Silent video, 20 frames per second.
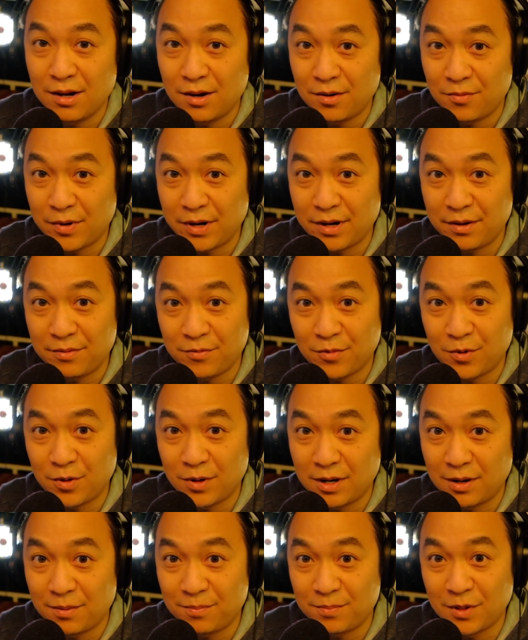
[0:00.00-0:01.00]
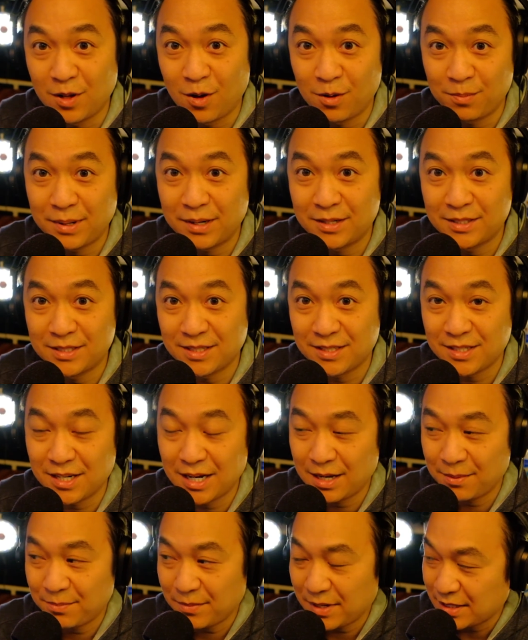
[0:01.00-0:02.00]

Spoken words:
ran for long periods of time,